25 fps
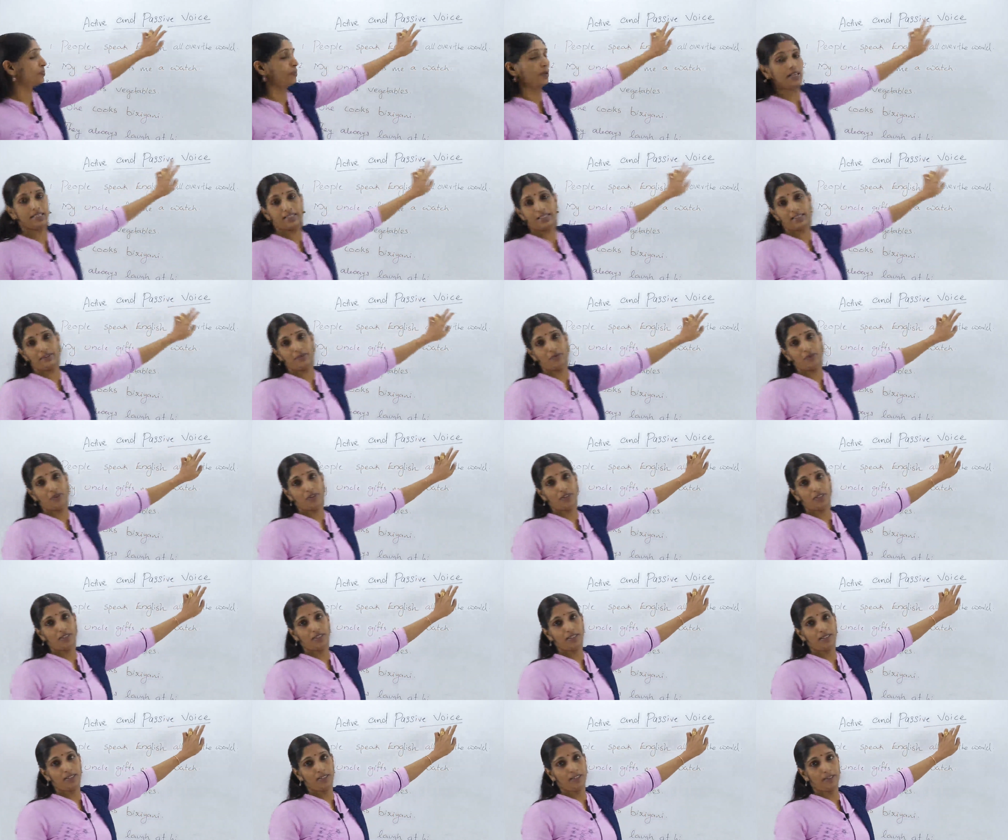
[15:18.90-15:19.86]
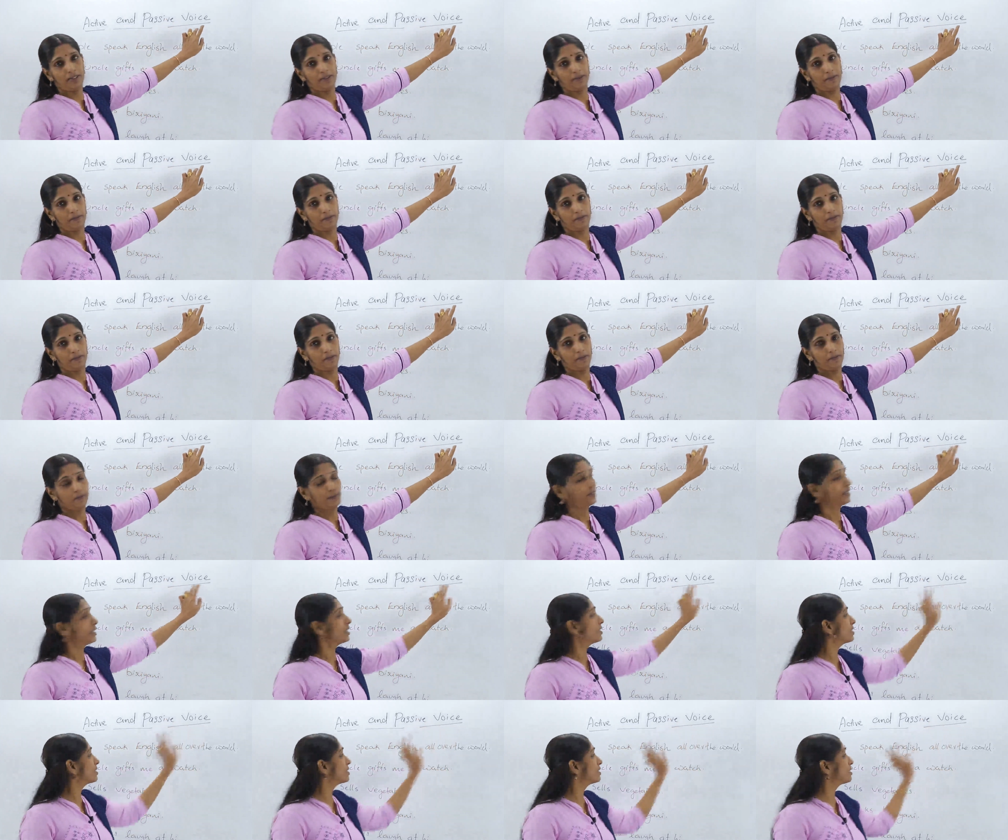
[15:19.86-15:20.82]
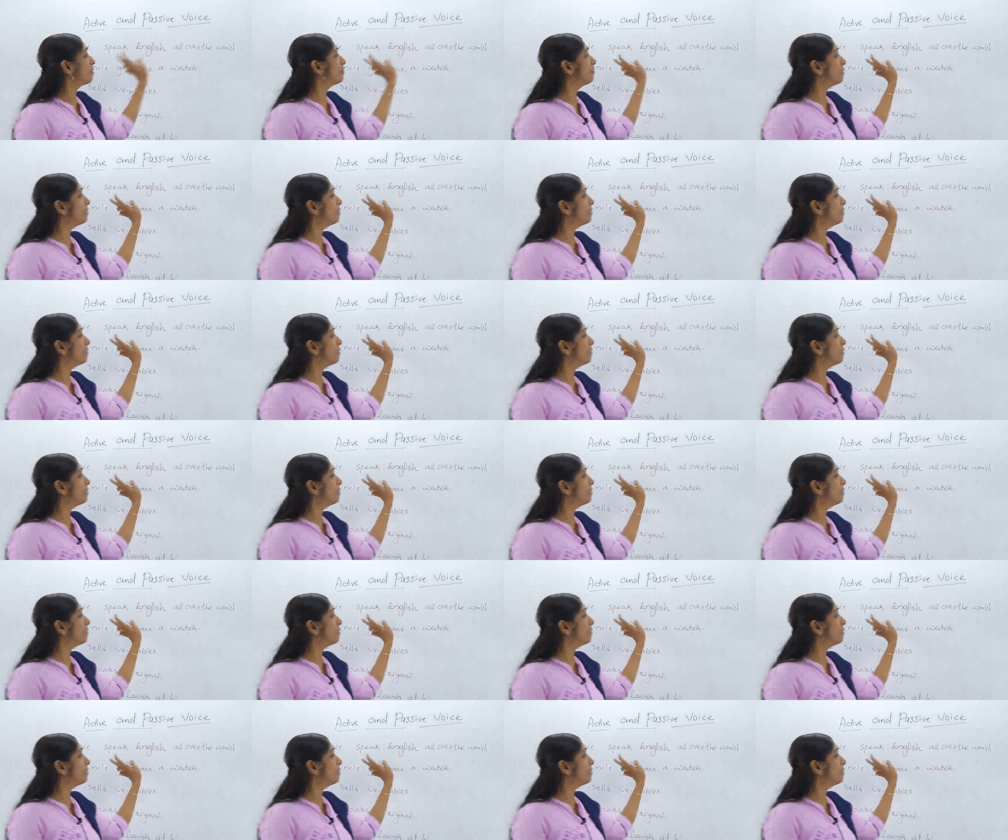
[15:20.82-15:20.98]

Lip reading: passive voice. This is the